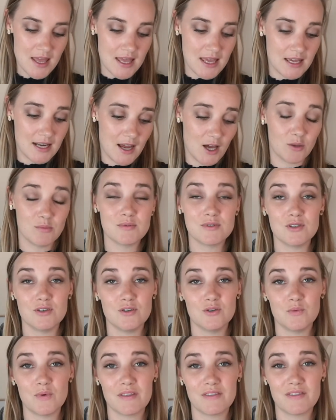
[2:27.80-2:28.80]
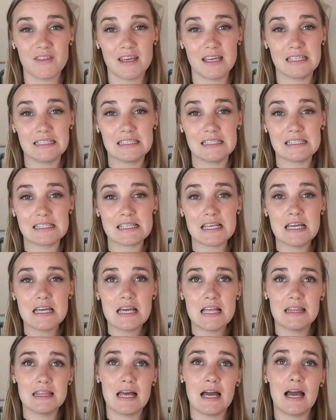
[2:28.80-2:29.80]
It helps you with things
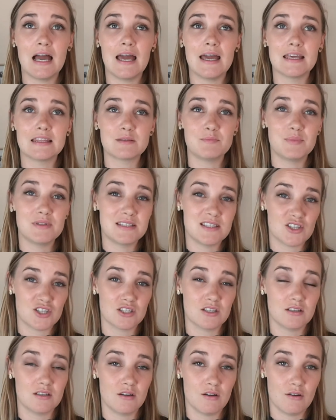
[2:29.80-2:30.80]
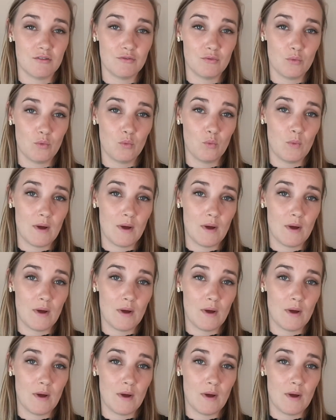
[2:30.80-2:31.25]
like the position of